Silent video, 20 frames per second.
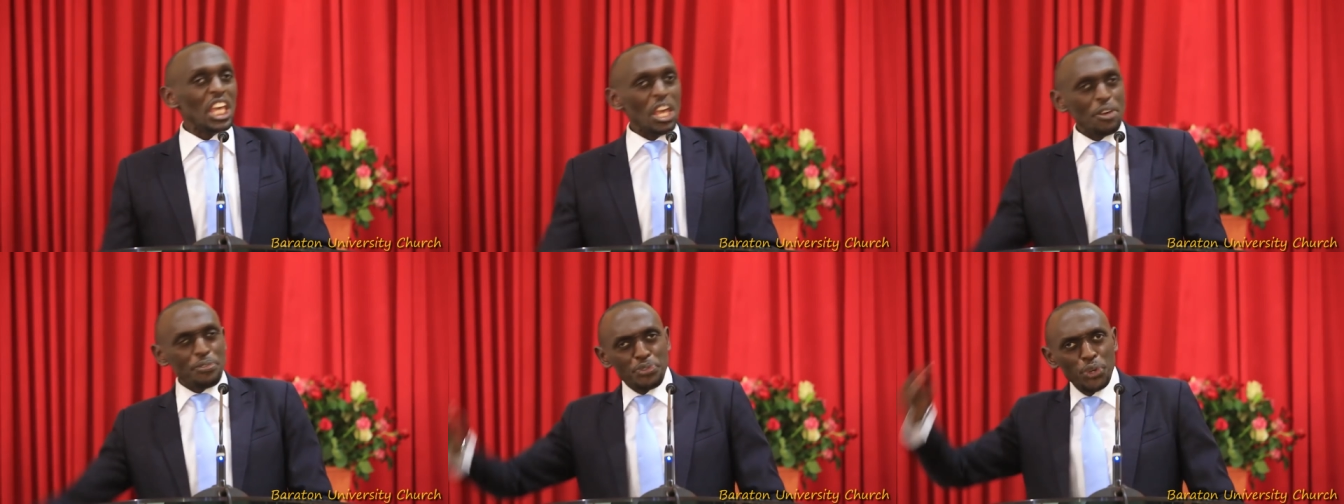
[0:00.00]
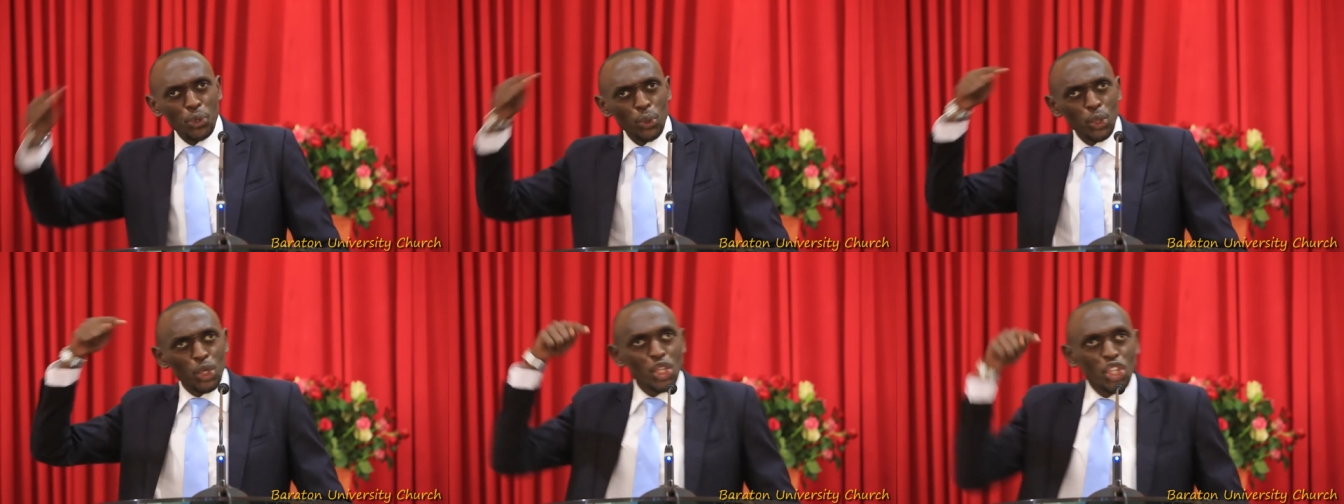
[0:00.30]

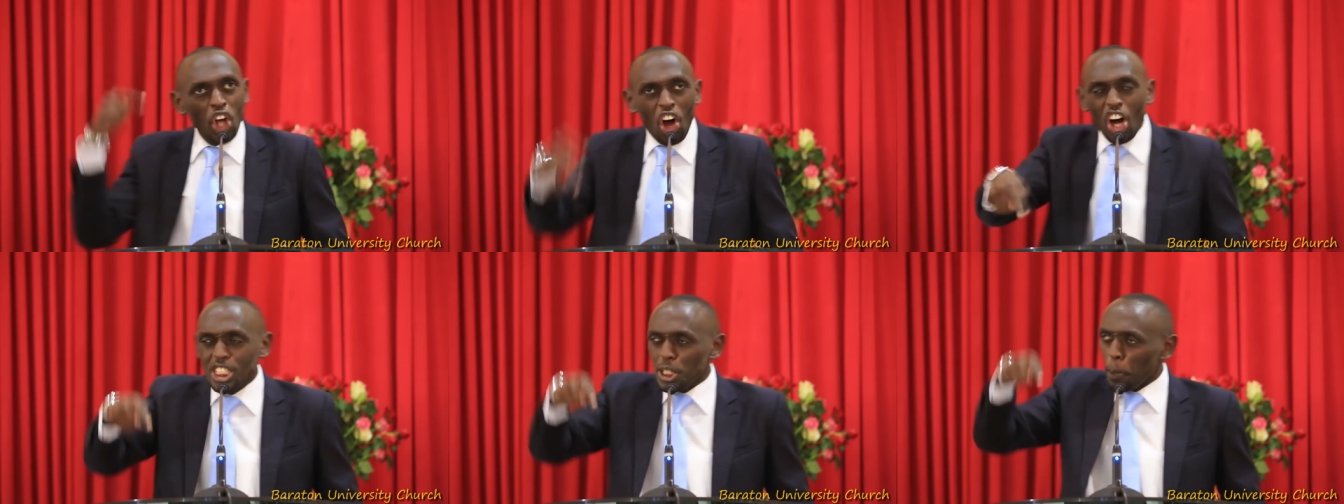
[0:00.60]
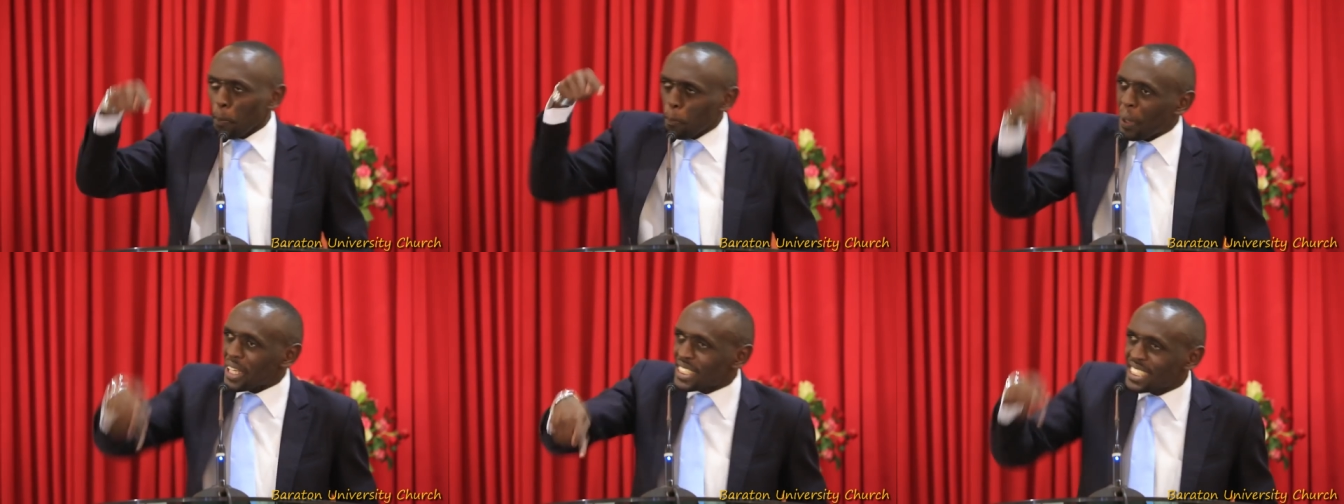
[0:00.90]
If you
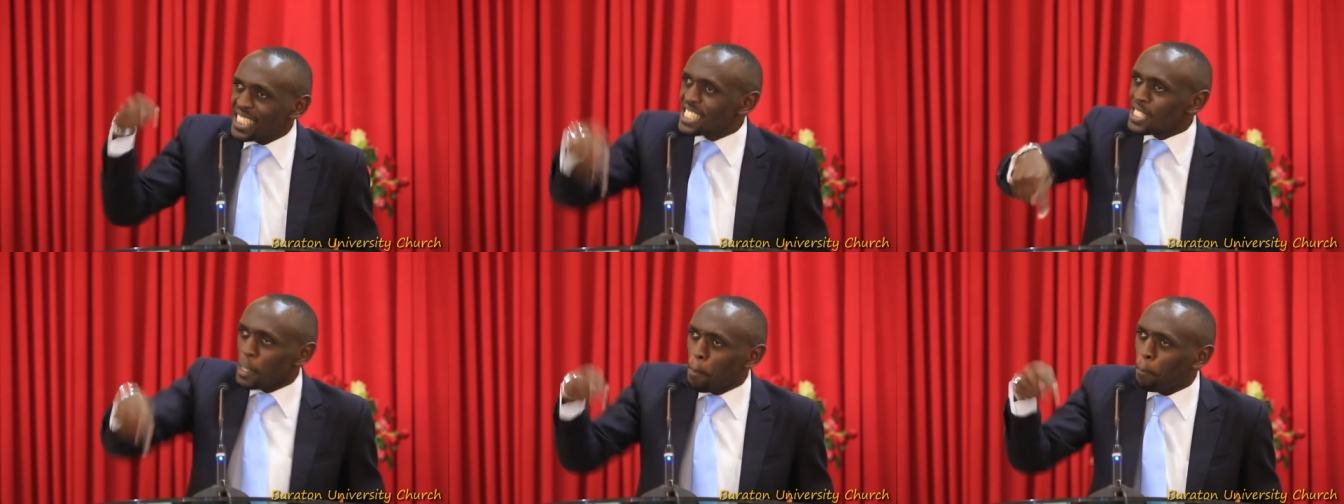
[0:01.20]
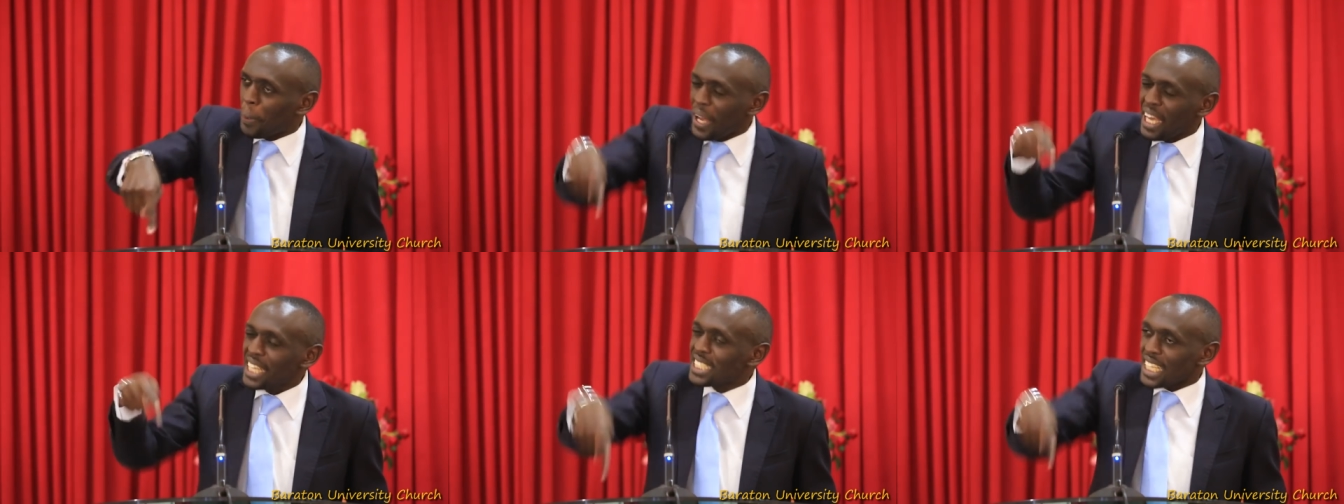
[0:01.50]
don't
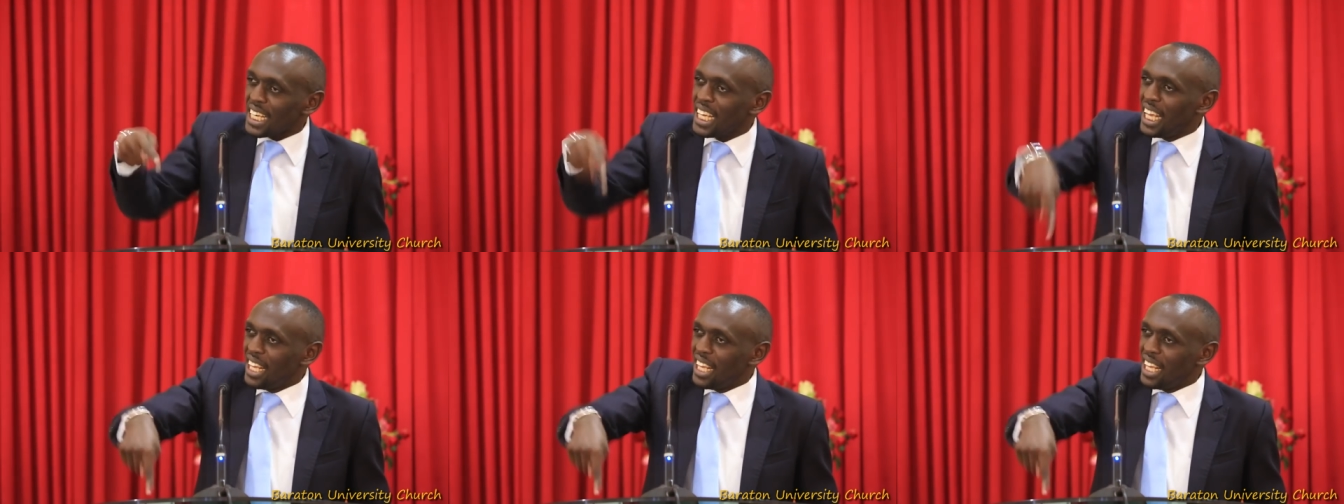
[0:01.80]
participate